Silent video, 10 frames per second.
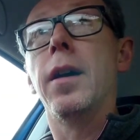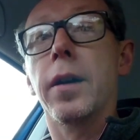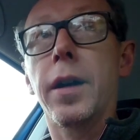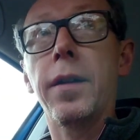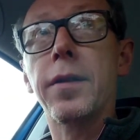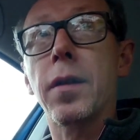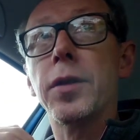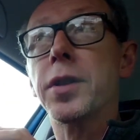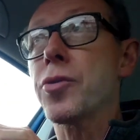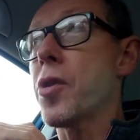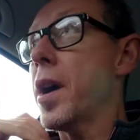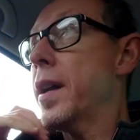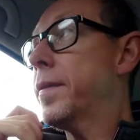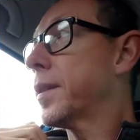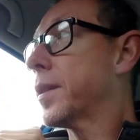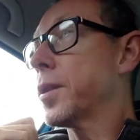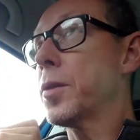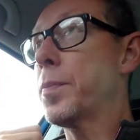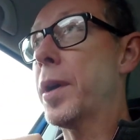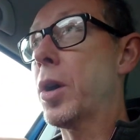Okay, so I've just arrived
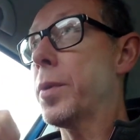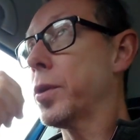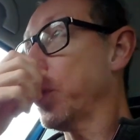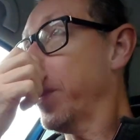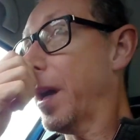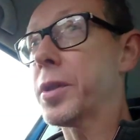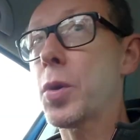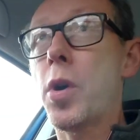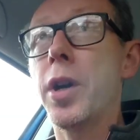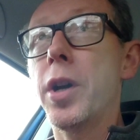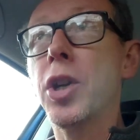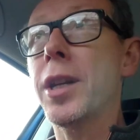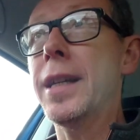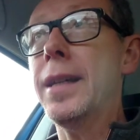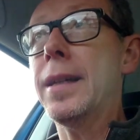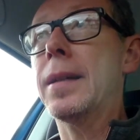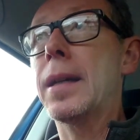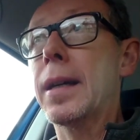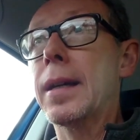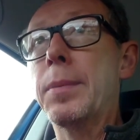to pick up the door. That was quite a journey
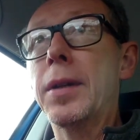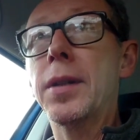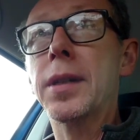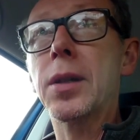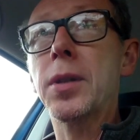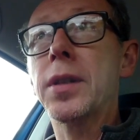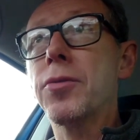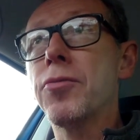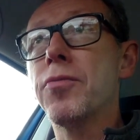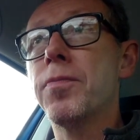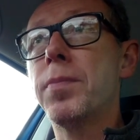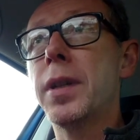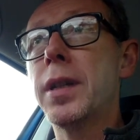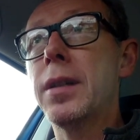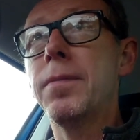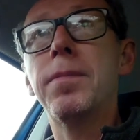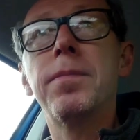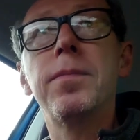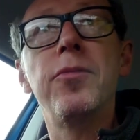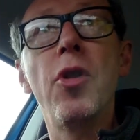uh, because there was a bloody
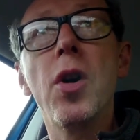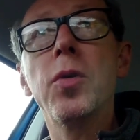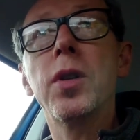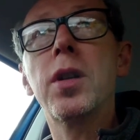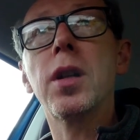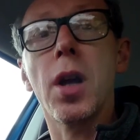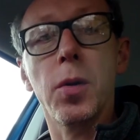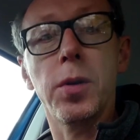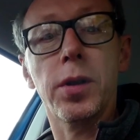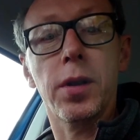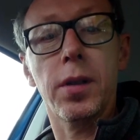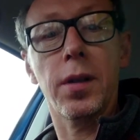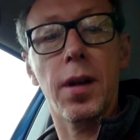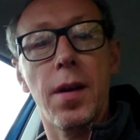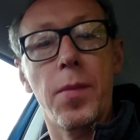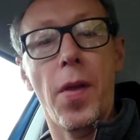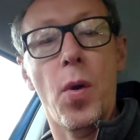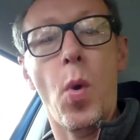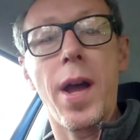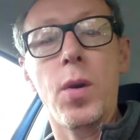road closed um, on the
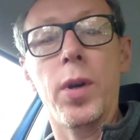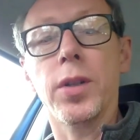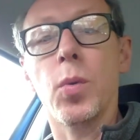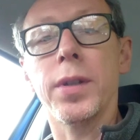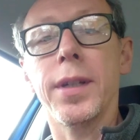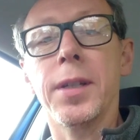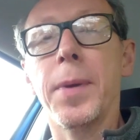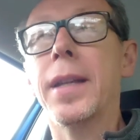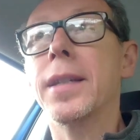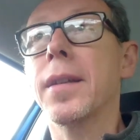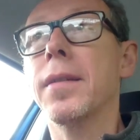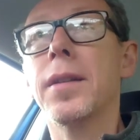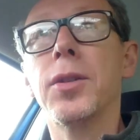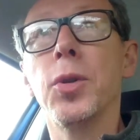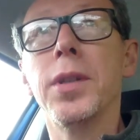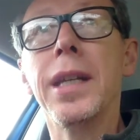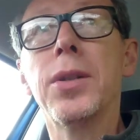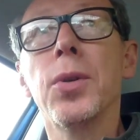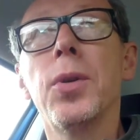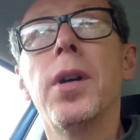way, which I wasn't expecting, so I had to do a
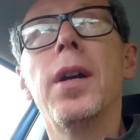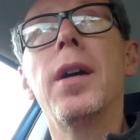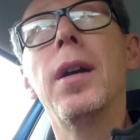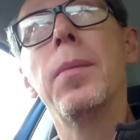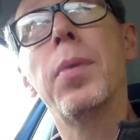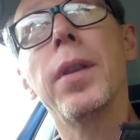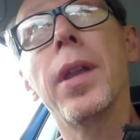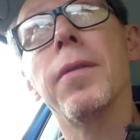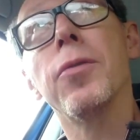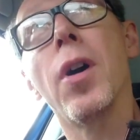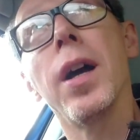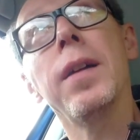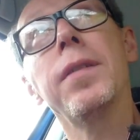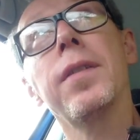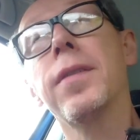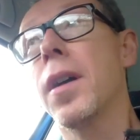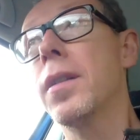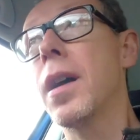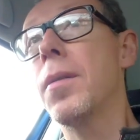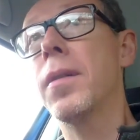detour. But now I've arrived, so
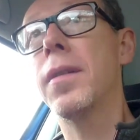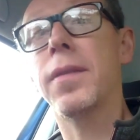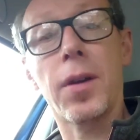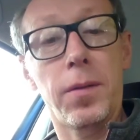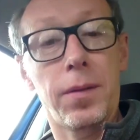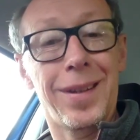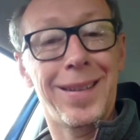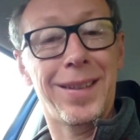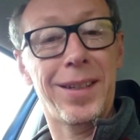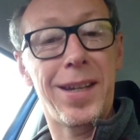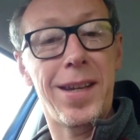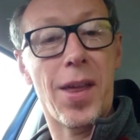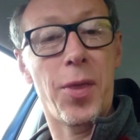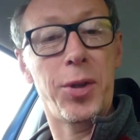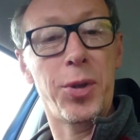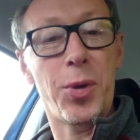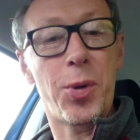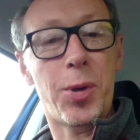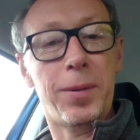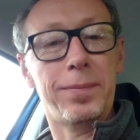now let's go and see the door.